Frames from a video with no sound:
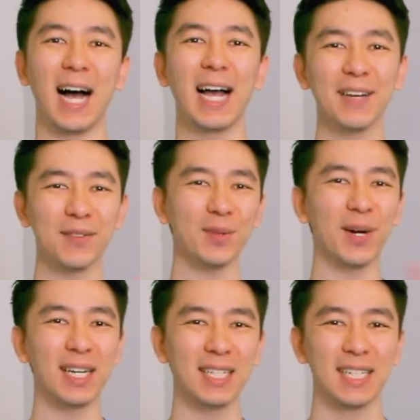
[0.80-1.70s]
Hi
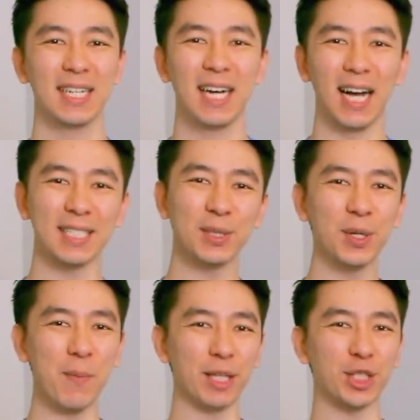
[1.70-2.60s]
everyone, I just
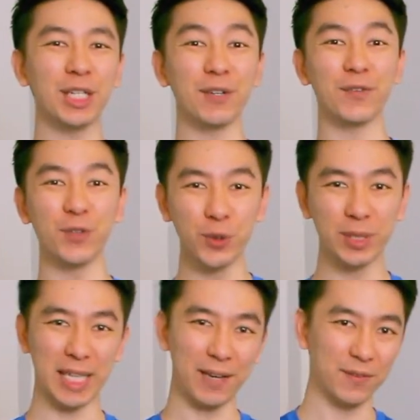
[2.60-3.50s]
want to mention a few
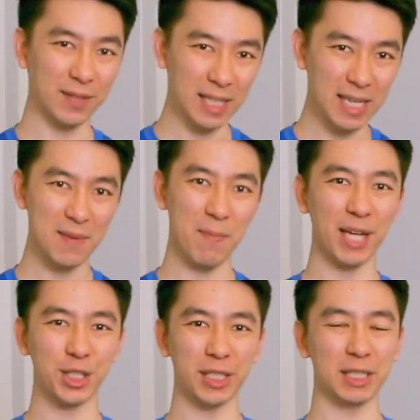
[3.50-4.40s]
safety
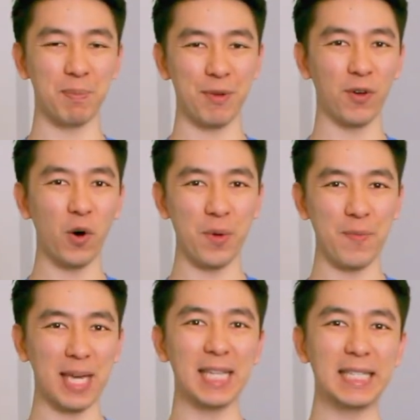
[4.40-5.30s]
measures before we
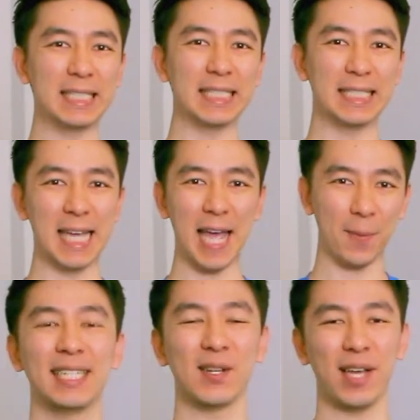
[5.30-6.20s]
begin
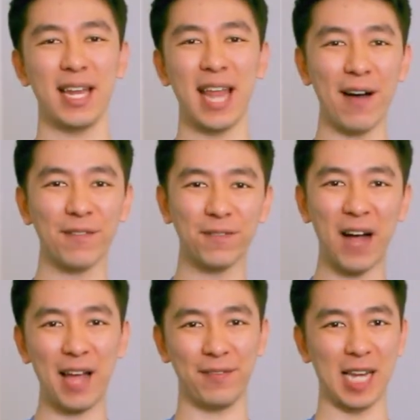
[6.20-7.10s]
ECCA. Okay, there are
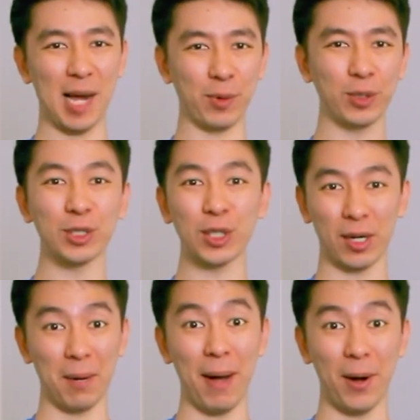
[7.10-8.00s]
5 that I'm going to
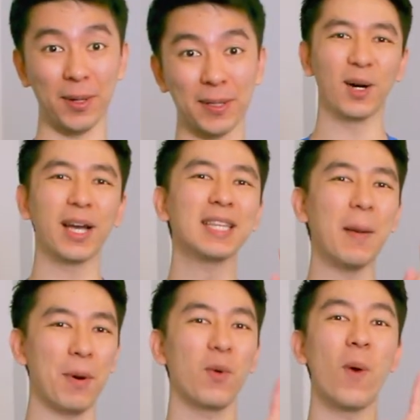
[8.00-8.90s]
talk about. Okay,
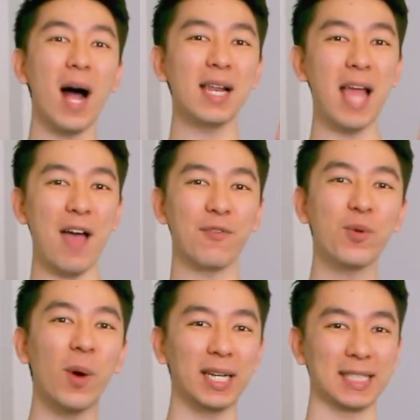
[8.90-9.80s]
number 1,
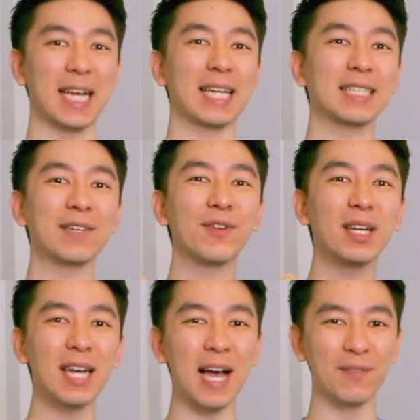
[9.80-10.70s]
everyone is at a
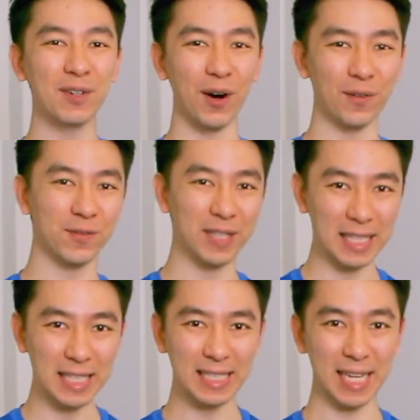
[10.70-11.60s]
different level of
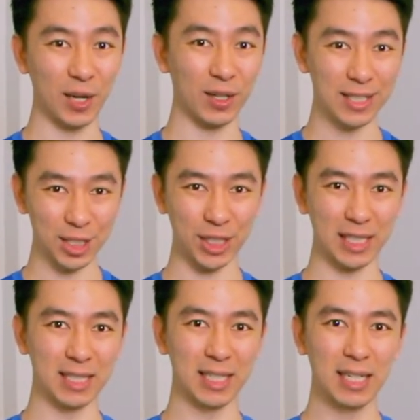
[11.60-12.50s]
fitness and
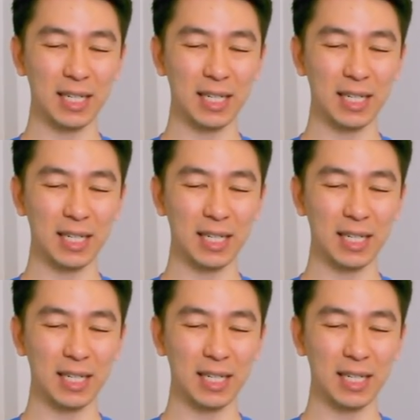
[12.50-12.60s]
condition.